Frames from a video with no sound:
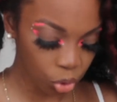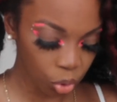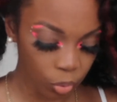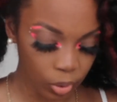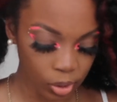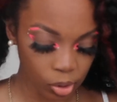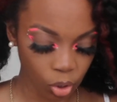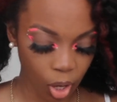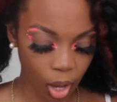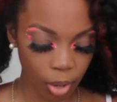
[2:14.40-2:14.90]
to
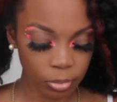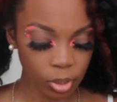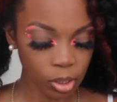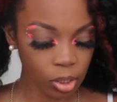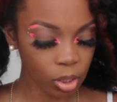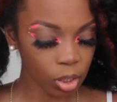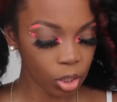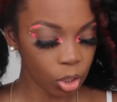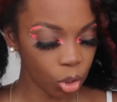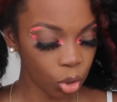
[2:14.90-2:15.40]
it. So I'm
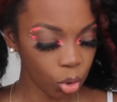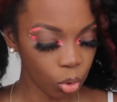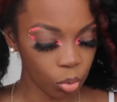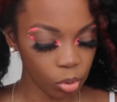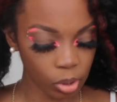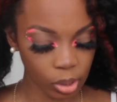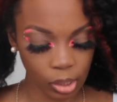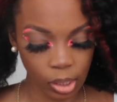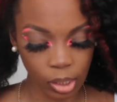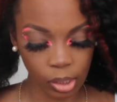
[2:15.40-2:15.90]
just gonna
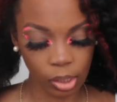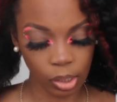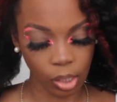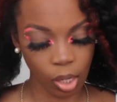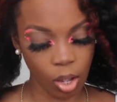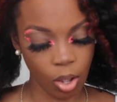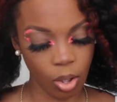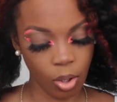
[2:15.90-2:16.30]
use this